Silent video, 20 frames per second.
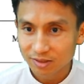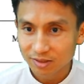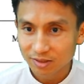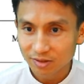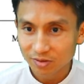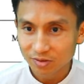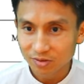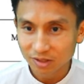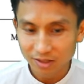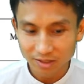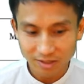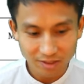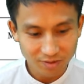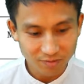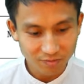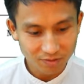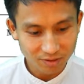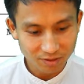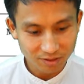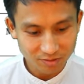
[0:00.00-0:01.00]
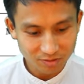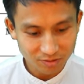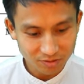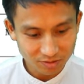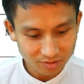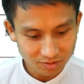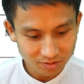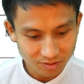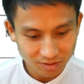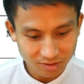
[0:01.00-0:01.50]
Okay, everything is
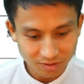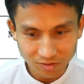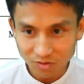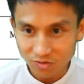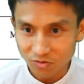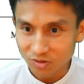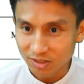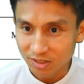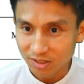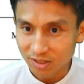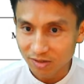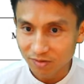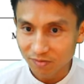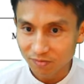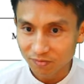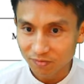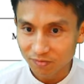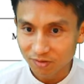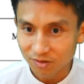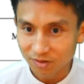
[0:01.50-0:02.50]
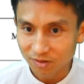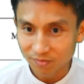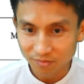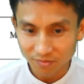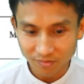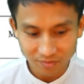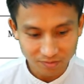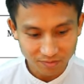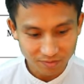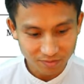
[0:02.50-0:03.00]
just included in it.
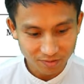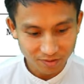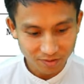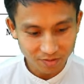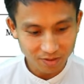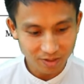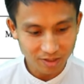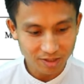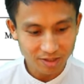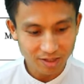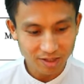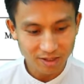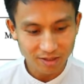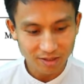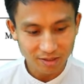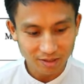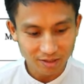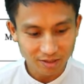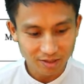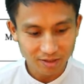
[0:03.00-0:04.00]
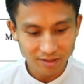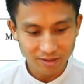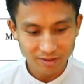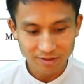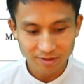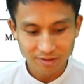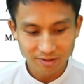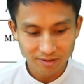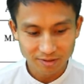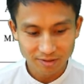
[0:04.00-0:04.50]
Okay, yeah,
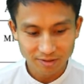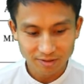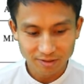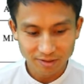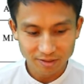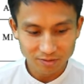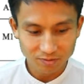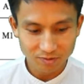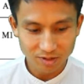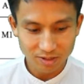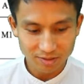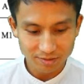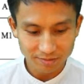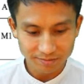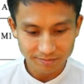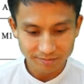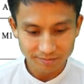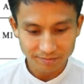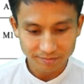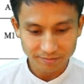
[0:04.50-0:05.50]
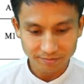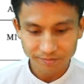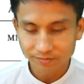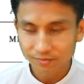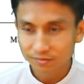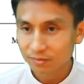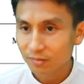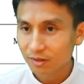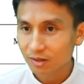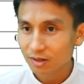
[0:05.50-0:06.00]
that's right.
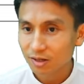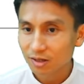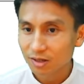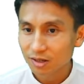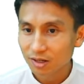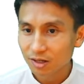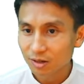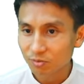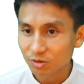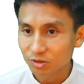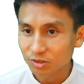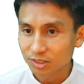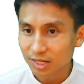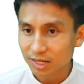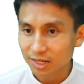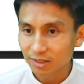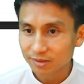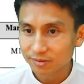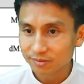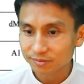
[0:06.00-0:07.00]
Number 10.